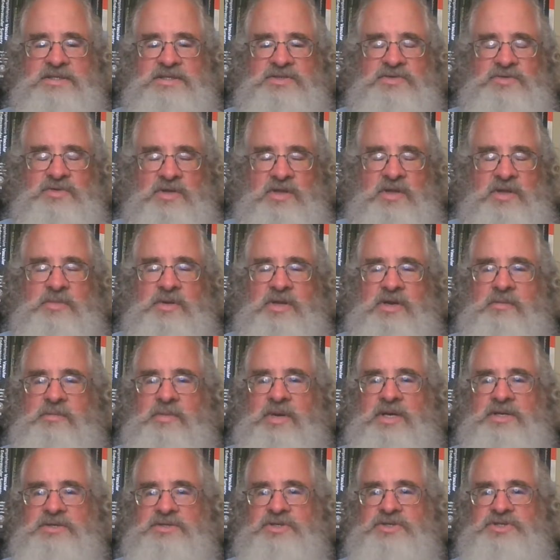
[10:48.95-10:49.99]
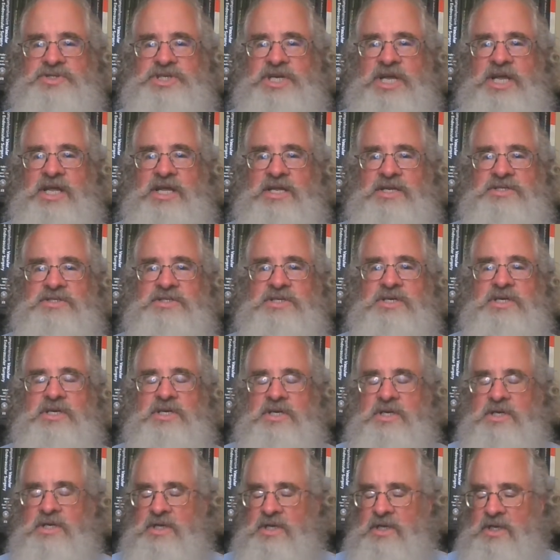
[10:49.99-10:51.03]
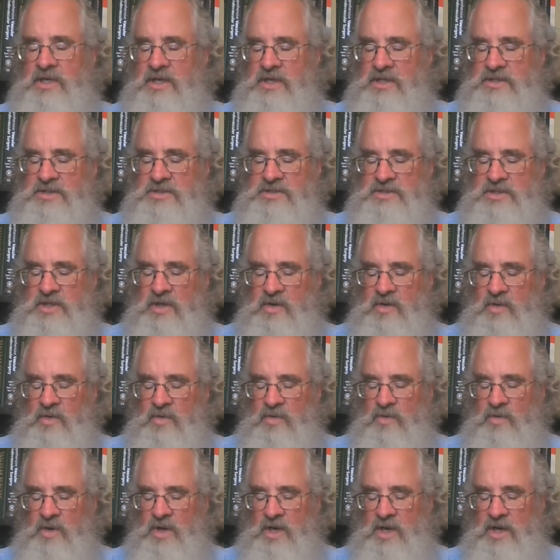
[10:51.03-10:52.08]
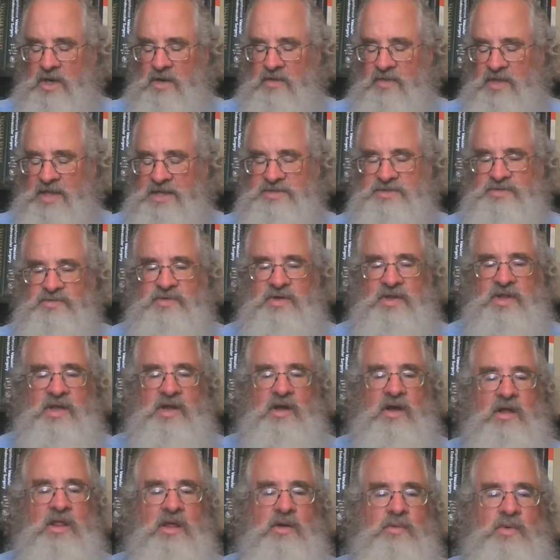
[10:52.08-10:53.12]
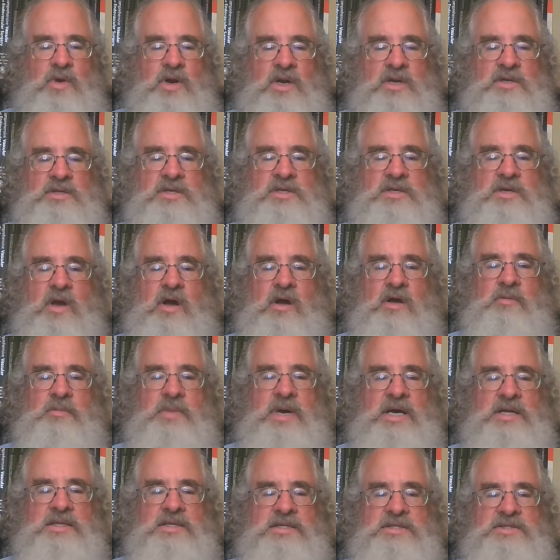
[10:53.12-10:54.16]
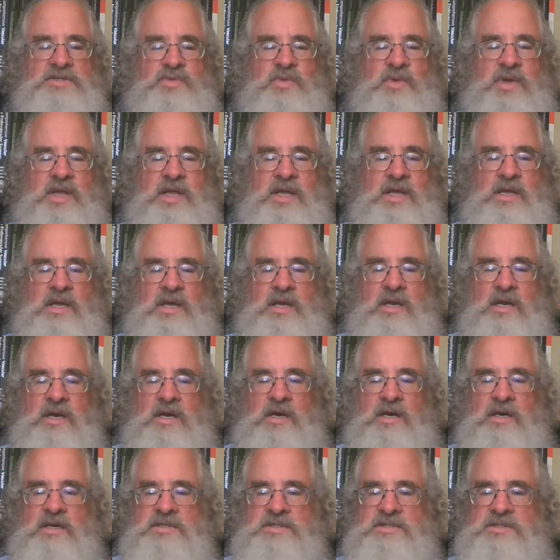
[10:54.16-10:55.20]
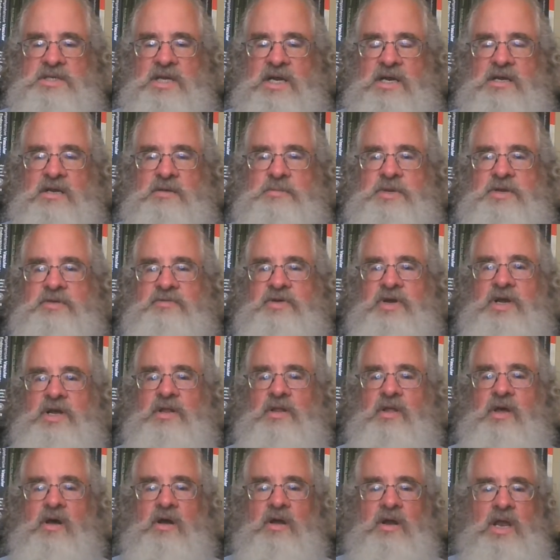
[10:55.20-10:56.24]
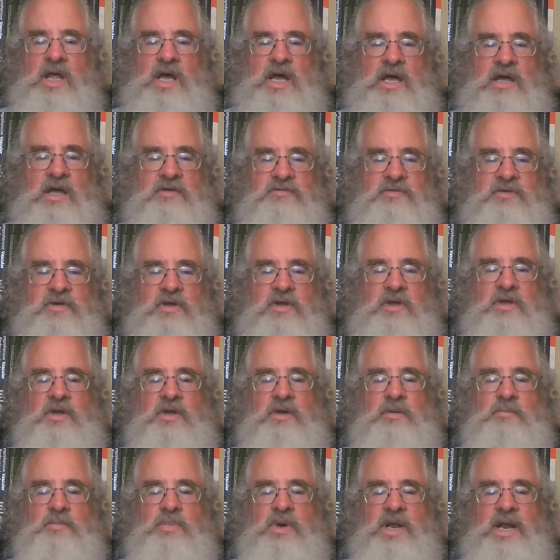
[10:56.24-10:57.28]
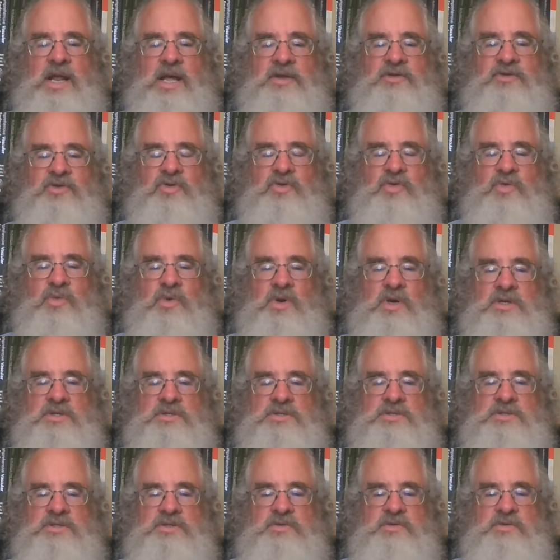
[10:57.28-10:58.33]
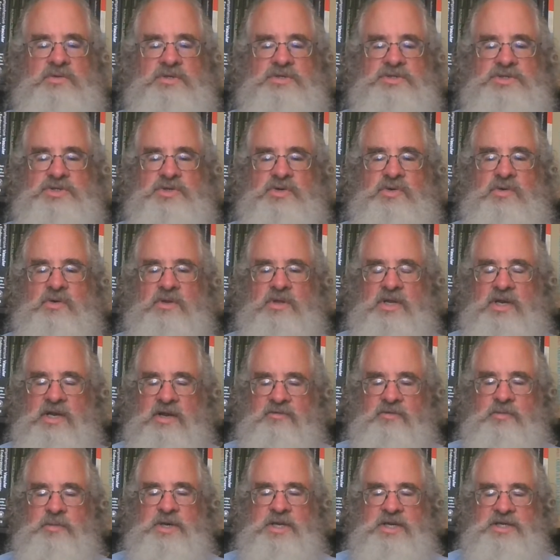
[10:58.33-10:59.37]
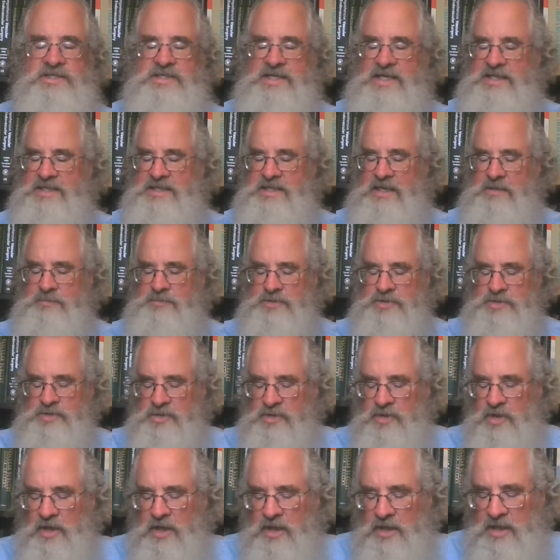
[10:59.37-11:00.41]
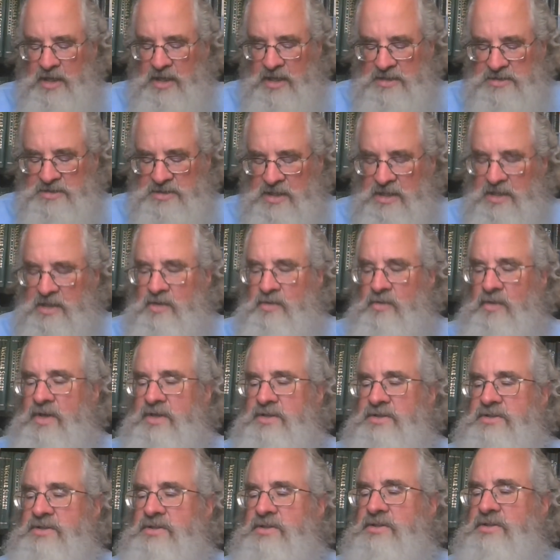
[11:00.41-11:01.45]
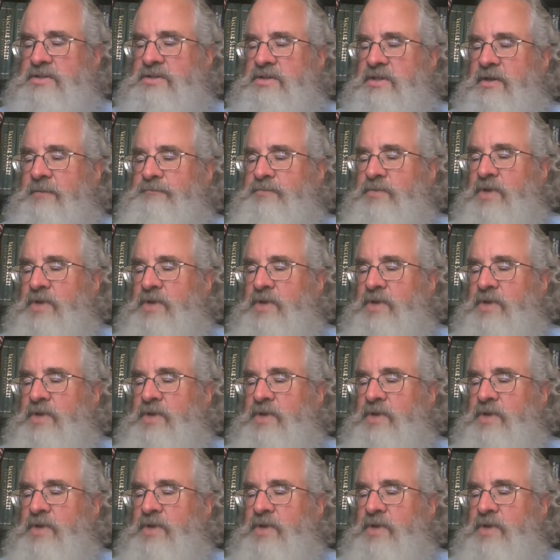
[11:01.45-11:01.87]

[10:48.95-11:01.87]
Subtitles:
It's really been a major change. So that's really all I wanted to talk about this week. It's not going to be a very long live, but I do want to ensure that everybody's had the opportunity to ask any questions.